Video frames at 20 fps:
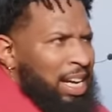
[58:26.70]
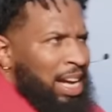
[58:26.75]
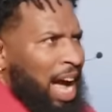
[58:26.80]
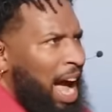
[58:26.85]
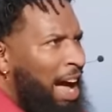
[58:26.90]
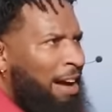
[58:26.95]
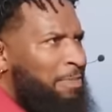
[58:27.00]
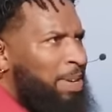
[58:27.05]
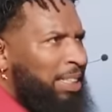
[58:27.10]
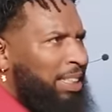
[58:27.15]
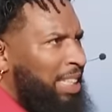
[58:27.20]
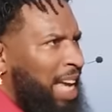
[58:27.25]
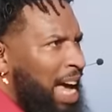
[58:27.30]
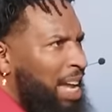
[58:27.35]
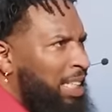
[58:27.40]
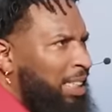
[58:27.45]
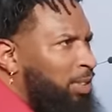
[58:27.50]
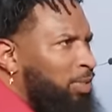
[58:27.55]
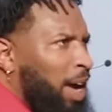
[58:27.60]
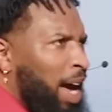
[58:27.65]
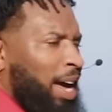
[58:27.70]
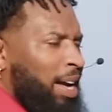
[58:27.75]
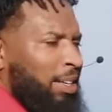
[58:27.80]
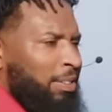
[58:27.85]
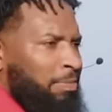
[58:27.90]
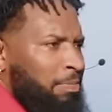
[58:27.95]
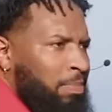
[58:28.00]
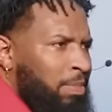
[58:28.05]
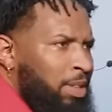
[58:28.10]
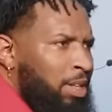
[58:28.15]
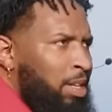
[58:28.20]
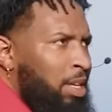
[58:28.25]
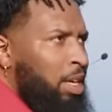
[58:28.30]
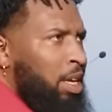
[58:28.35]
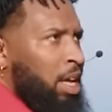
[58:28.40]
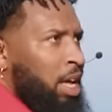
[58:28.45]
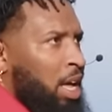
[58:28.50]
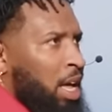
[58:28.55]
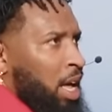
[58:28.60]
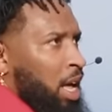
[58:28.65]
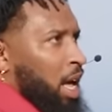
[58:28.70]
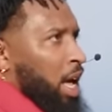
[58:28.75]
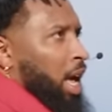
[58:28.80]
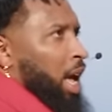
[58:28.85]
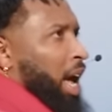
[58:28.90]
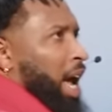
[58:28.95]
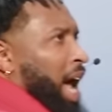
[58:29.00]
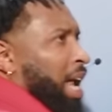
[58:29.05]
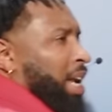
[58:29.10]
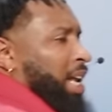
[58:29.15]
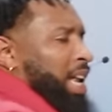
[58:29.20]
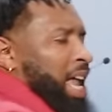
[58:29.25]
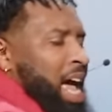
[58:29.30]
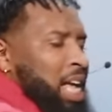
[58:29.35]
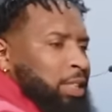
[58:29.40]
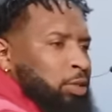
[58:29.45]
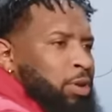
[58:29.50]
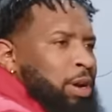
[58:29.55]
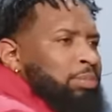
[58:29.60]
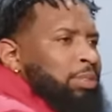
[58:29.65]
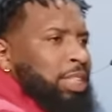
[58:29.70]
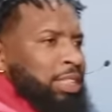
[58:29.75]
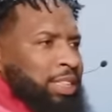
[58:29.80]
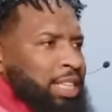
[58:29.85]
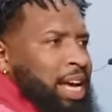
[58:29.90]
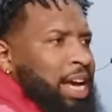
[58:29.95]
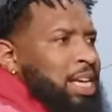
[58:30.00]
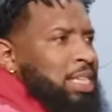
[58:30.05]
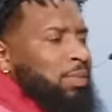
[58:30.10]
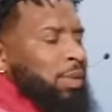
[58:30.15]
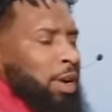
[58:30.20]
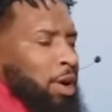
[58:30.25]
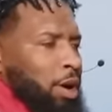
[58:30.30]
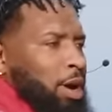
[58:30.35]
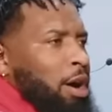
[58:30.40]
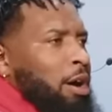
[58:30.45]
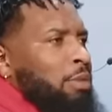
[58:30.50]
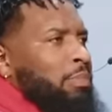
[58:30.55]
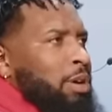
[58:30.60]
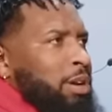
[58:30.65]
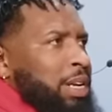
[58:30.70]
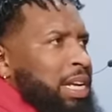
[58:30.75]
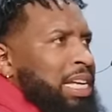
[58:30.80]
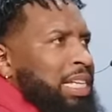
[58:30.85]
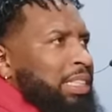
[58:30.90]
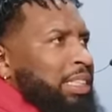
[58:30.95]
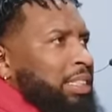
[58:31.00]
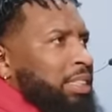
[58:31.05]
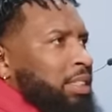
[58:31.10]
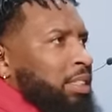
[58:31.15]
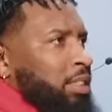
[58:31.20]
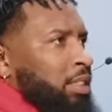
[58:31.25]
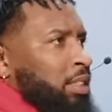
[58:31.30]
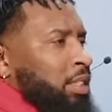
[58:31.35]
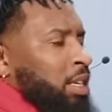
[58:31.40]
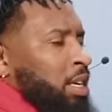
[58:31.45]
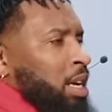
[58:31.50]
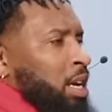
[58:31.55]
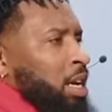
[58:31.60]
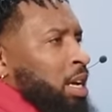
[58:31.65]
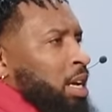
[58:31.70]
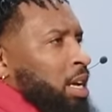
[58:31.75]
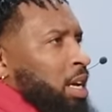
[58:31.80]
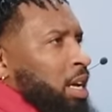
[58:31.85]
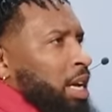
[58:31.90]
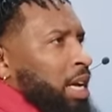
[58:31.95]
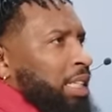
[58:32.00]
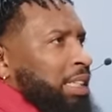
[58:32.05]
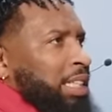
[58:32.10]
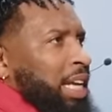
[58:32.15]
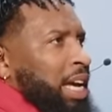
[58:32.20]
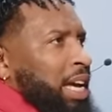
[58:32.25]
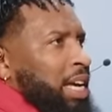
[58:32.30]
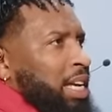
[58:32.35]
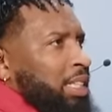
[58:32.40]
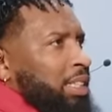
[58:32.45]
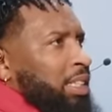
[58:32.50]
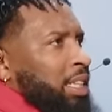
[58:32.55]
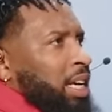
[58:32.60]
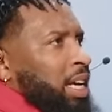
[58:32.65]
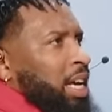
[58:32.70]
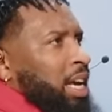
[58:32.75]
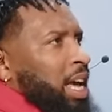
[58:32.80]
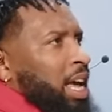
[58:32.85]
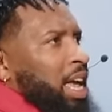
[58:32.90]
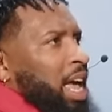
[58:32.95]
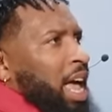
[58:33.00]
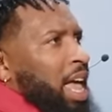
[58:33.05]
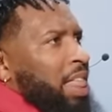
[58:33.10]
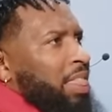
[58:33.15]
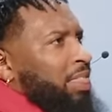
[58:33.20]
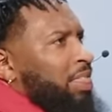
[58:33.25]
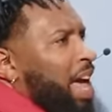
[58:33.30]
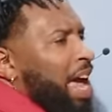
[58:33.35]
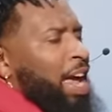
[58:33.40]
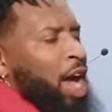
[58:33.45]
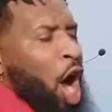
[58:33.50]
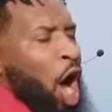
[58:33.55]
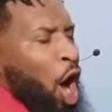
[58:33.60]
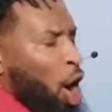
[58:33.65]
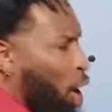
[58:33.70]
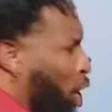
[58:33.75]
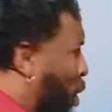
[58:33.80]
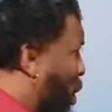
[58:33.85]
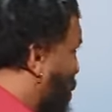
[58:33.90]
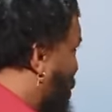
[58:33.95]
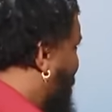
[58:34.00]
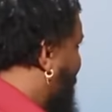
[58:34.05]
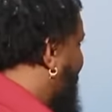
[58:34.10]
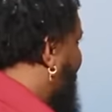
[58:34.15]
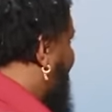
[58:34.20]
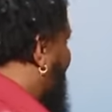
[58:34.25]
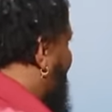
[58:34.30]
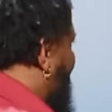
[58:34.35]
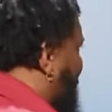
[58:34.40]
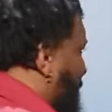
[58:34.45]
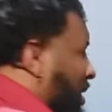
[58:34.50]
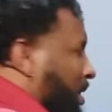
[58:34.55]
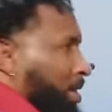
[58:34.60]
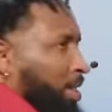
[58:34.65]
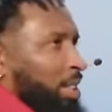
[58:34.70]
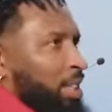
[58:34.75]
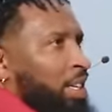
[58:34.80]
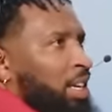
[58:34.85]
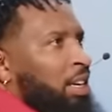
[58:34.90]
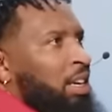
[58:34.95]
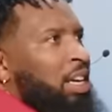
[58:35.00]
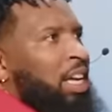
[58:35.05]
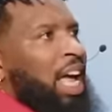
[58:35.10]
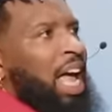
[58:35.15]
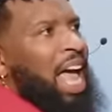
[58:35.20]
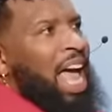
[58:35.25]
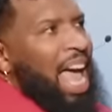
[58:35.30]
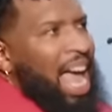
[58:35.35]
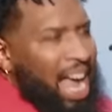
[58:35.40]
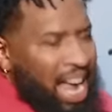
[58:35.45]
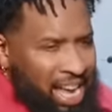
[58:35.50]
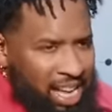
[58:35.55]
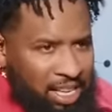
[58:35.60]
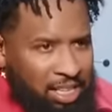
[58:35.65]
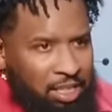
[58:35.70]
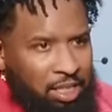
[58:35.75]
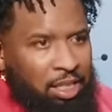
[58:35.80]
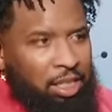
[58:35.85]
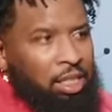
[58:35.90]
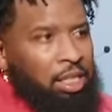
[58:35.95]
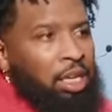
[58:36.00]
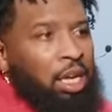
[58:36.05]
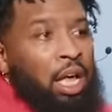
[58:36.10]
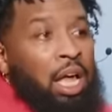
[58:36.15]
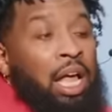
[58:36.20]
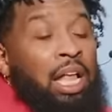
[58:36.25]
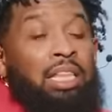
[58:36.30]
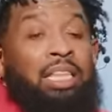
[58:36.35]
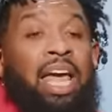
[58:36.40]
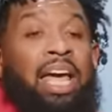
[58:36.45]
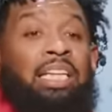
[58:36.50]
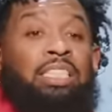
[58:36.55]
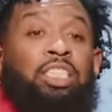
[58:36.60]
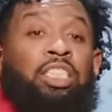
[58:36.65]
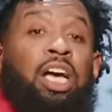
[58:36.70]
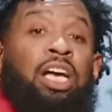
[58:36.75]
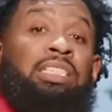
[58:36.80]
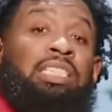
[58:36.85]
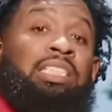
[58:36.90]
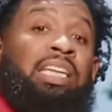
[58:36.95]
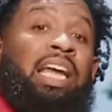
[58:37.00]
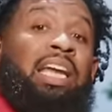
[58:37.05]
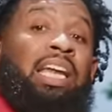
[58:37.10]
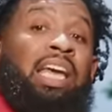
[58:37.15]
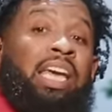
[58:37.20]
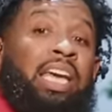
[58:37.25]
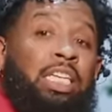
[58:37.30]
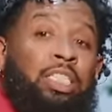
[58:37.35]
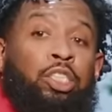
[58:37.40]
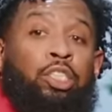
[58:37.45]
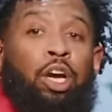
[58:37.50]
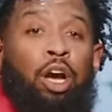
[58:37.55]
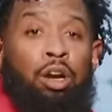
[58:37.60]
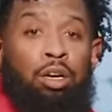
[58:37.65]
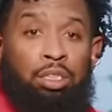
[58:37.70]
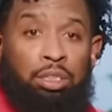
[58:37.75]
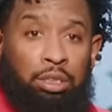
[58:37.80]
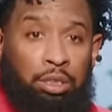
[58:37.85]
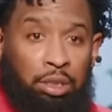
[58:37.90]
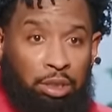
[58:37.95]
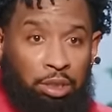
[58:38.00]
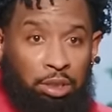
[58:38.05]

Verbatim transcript: I'll be satisfied. And the last scripture says, we're going home on this. It says, they all ate. They just didn't eat, church.